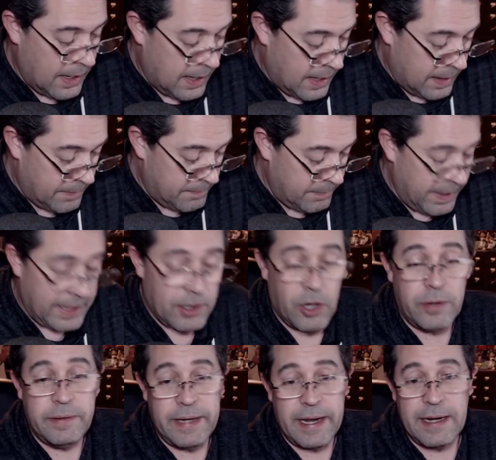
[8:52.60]
And
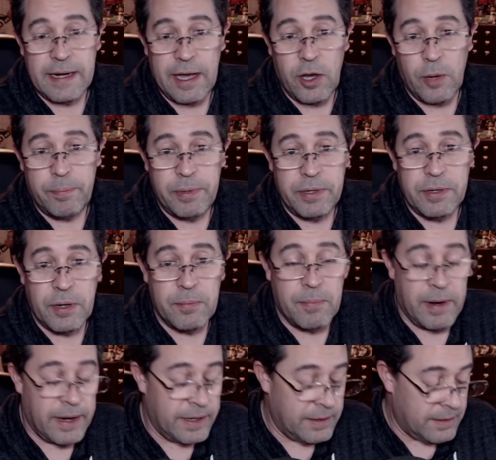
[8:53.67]
Nate, I hope you don't
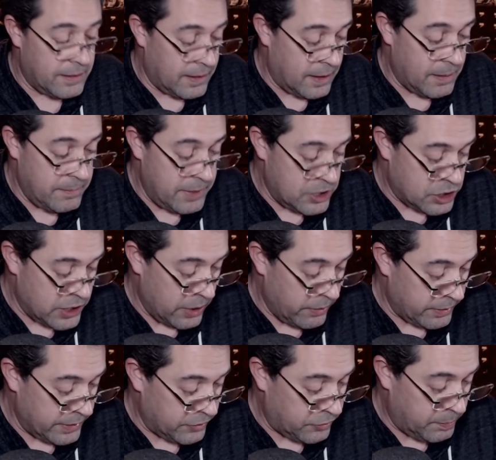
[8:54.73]
mind me
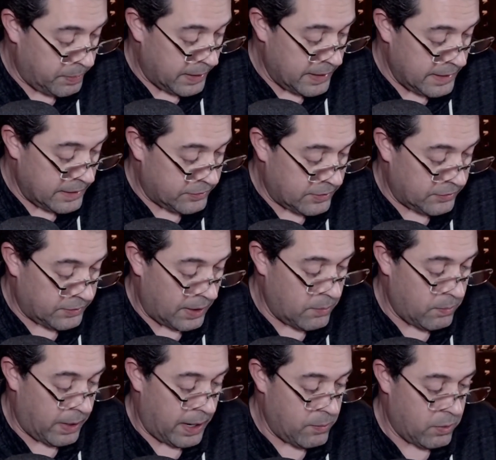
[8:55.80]
sharing this, but he says,
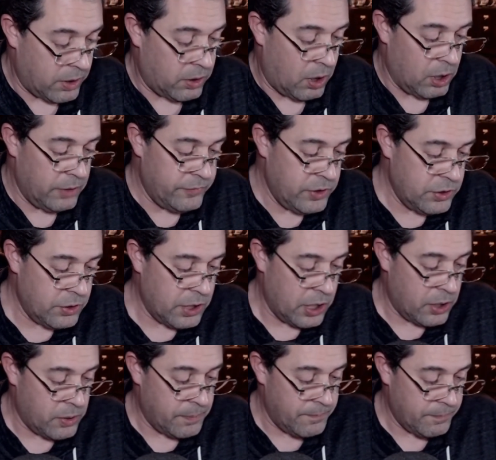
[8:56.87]
I want all of you to
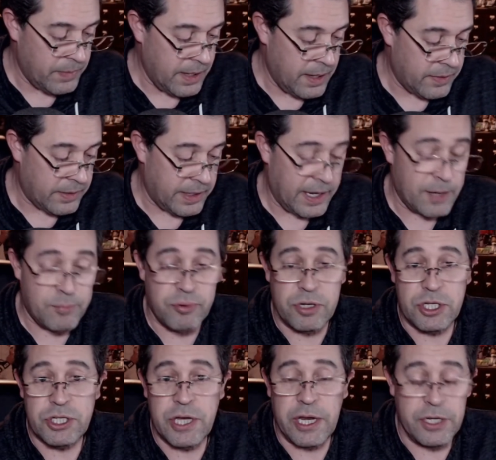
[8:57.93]
know that I
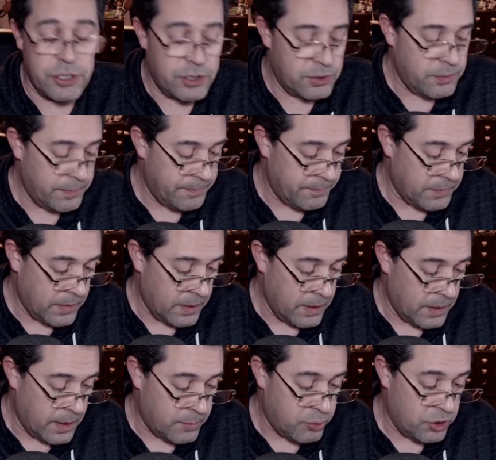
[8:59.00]
appreciate you,
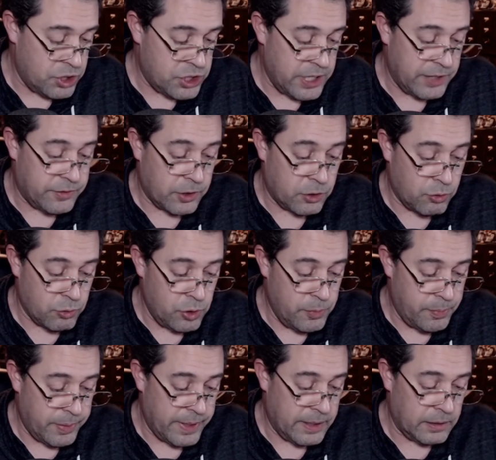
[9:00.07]
appreciate the
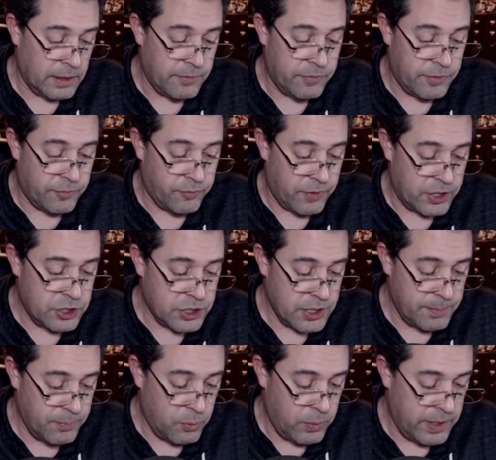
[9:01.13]
group, and love the
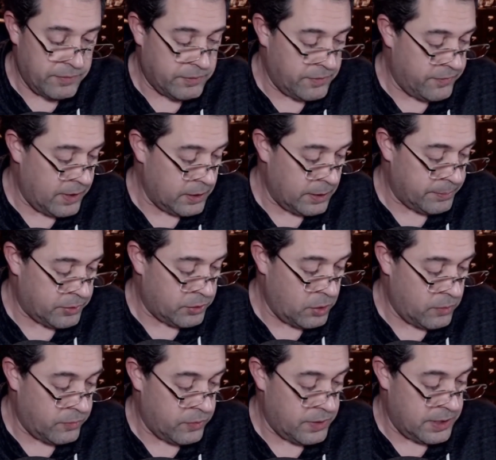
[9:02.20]
friendship we have developed
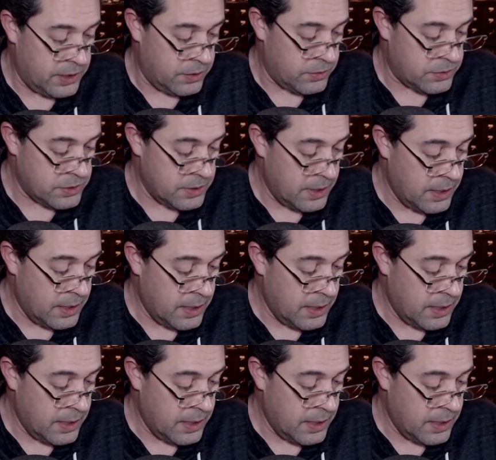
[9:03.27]
over the years.